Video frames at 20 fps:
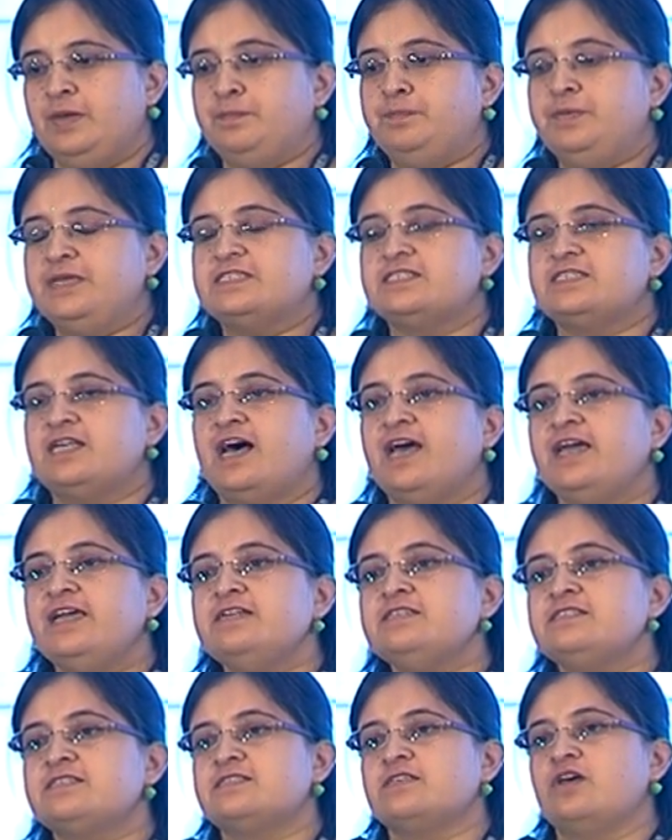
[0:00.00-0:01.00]

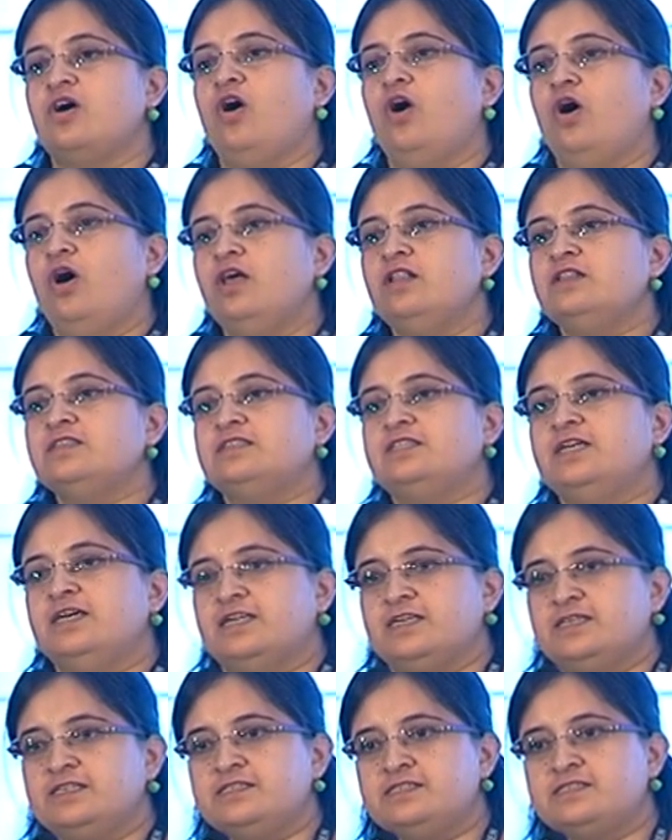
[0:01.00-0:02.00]
Besides all
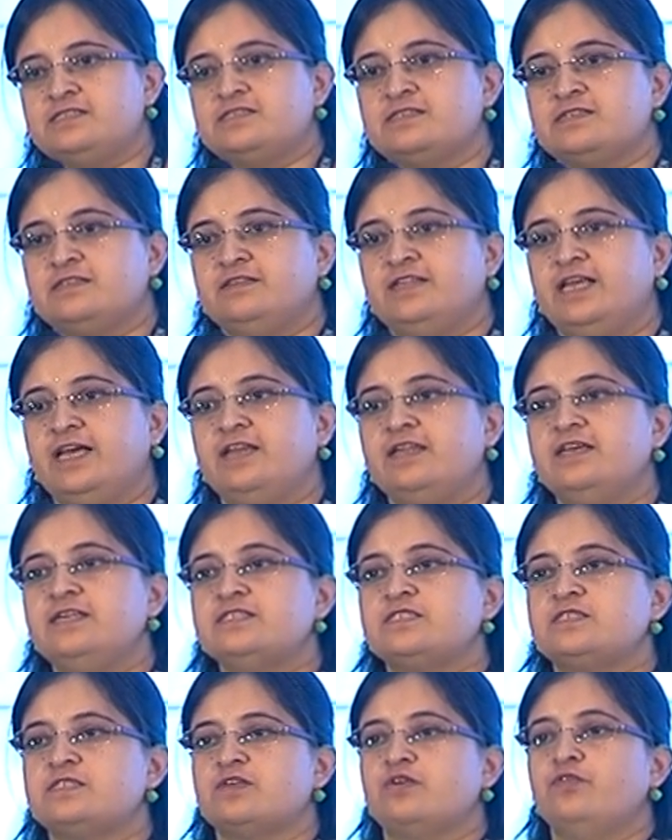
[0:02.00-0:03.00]
this, there
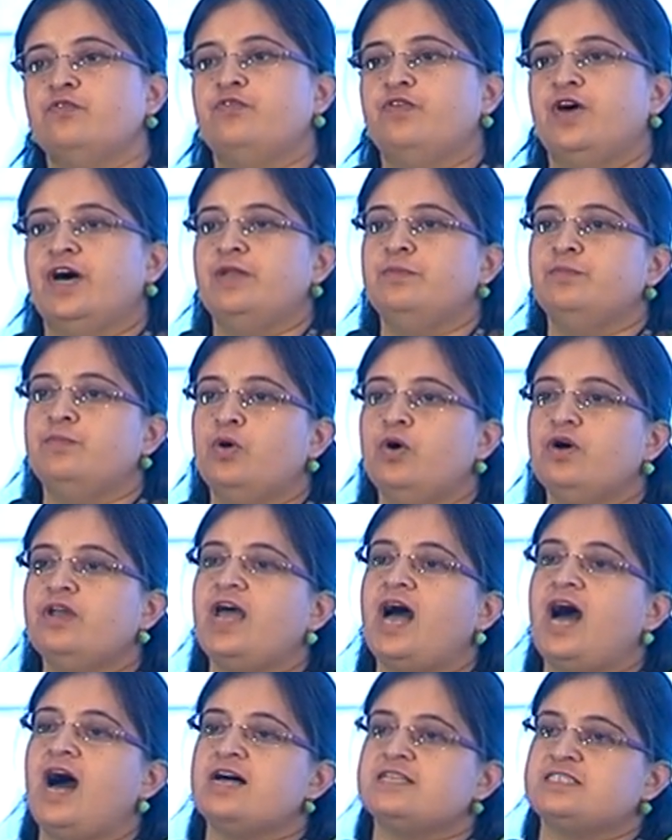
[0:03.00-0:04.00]
is one more
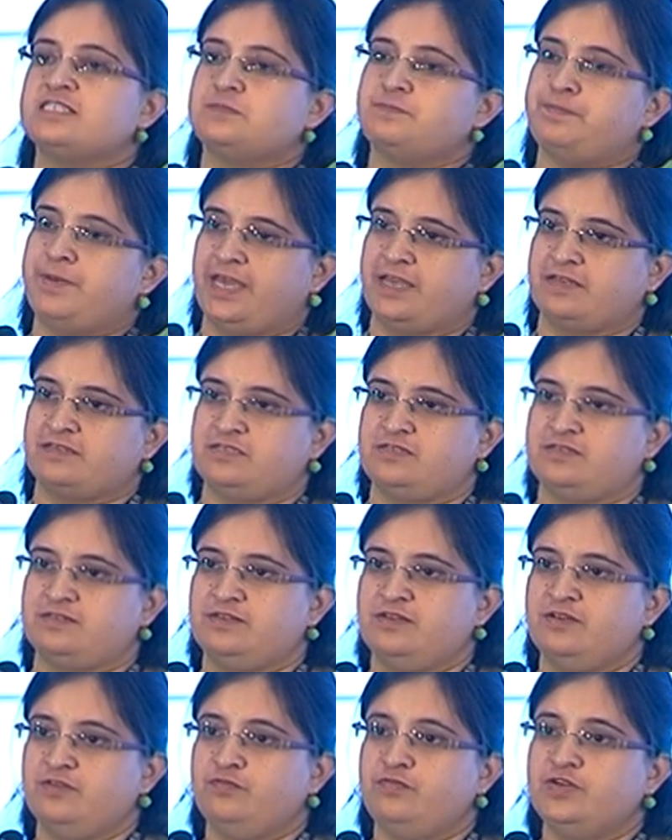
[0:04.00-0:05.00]
aspect
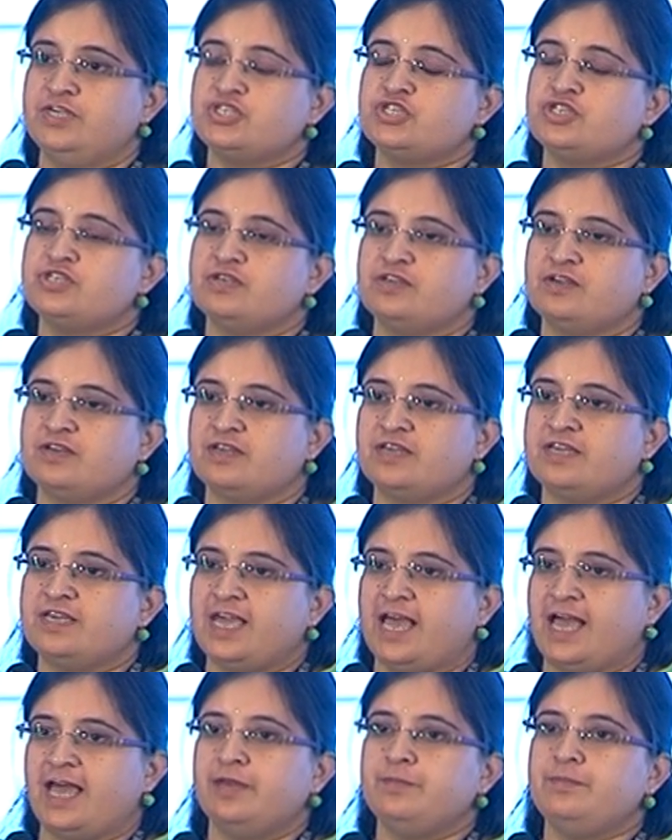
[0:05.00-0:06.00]
which
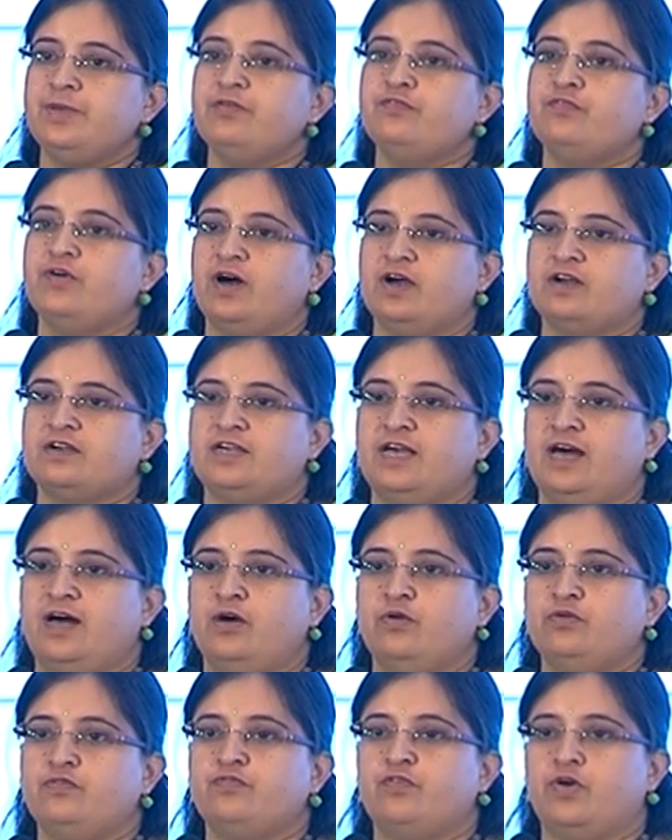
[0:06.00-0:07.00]
can be worked
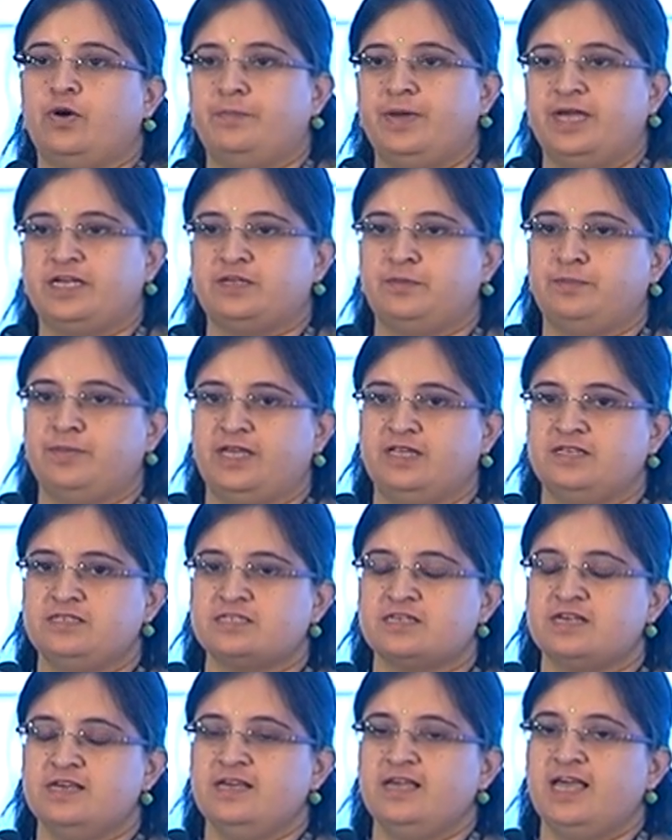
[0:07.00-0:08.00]
out for
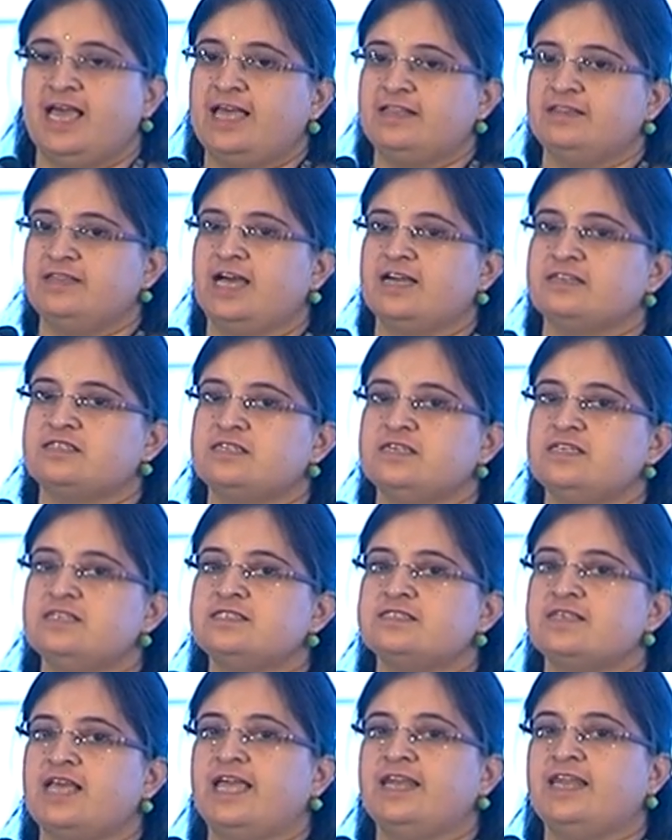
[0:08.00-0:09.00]
betterment, and that
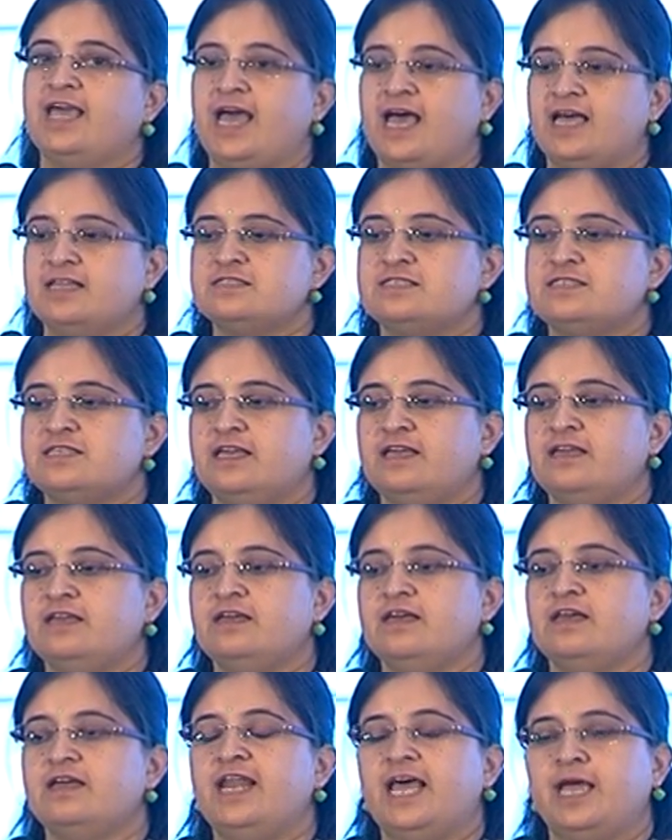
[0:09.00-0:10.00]
is enhancing
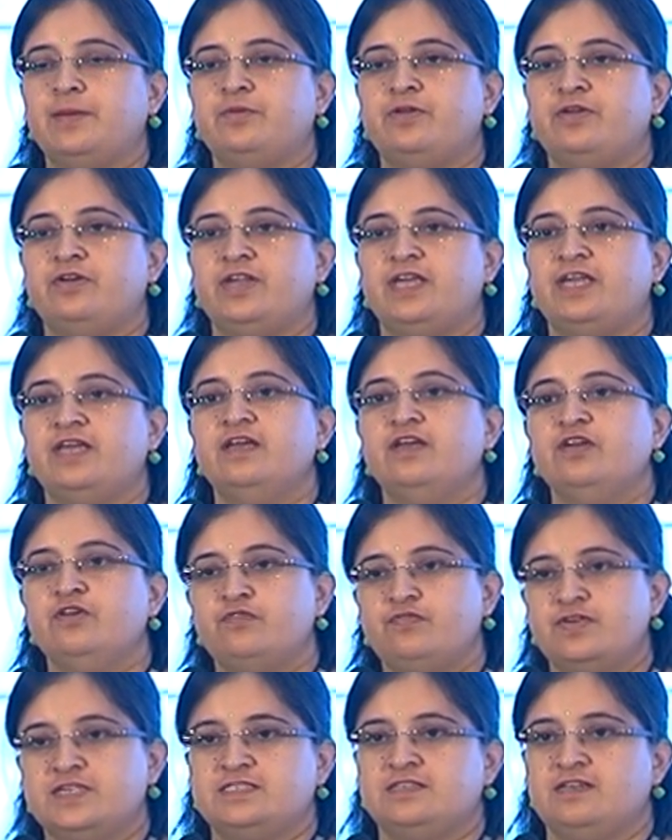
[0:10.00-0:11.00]
library
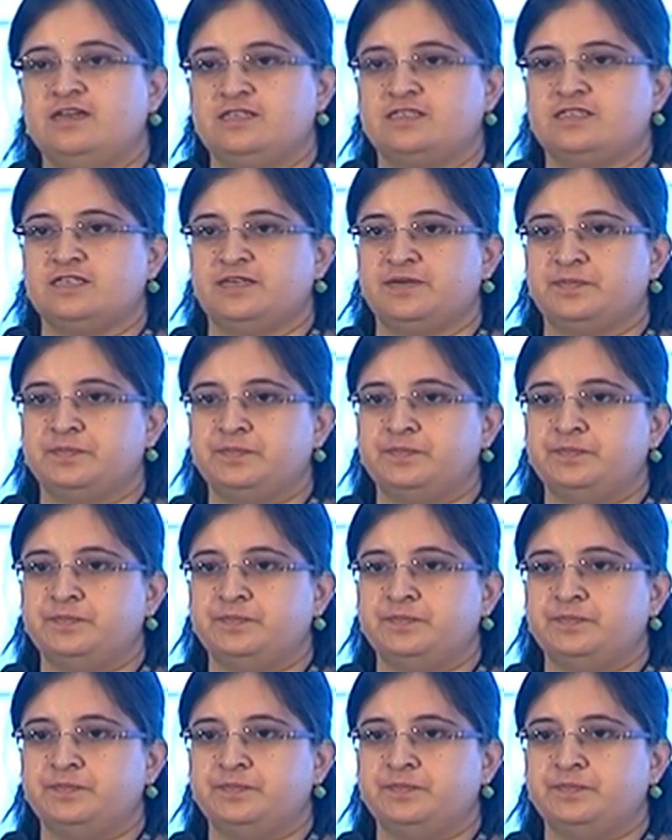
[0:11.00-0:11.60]
facility.